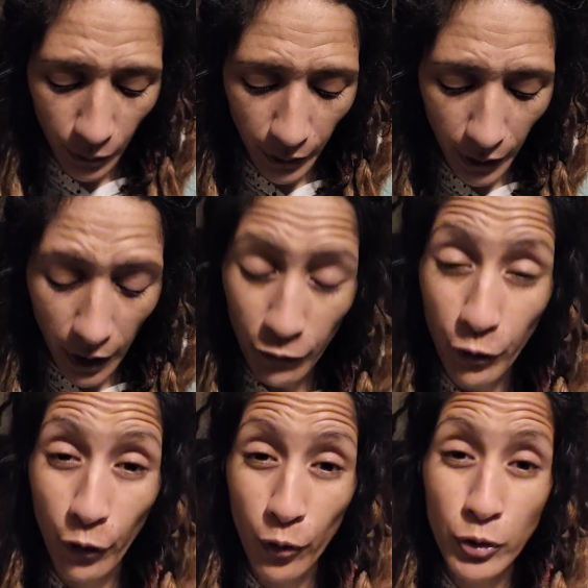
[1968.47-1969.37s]
Okay, and
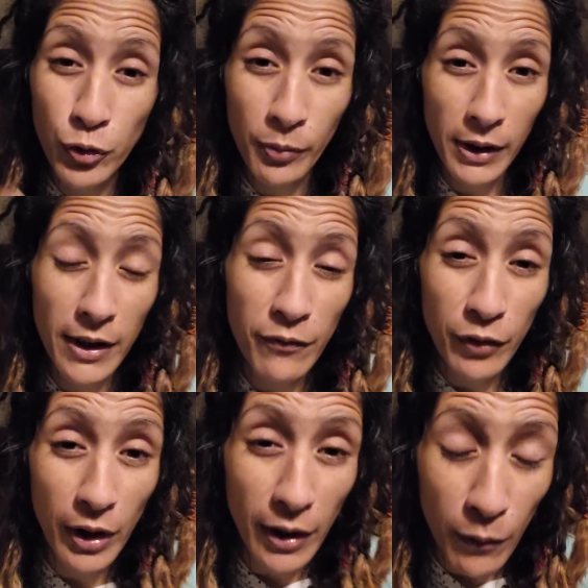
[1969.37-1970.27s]
for those who believe
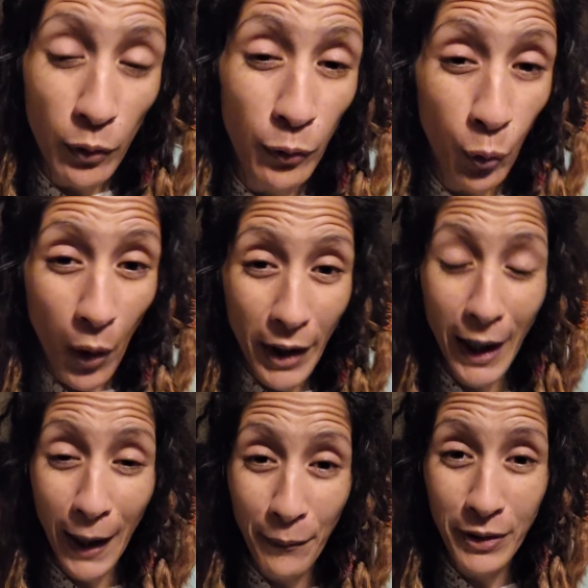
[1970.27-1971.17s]
in Him, what
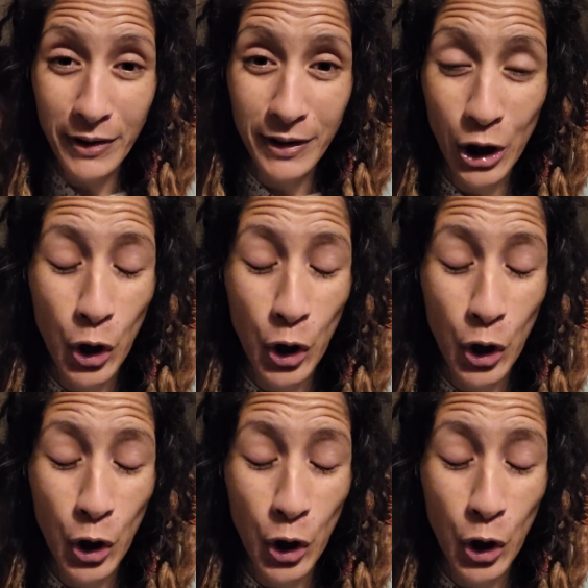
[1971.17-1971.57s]
happens?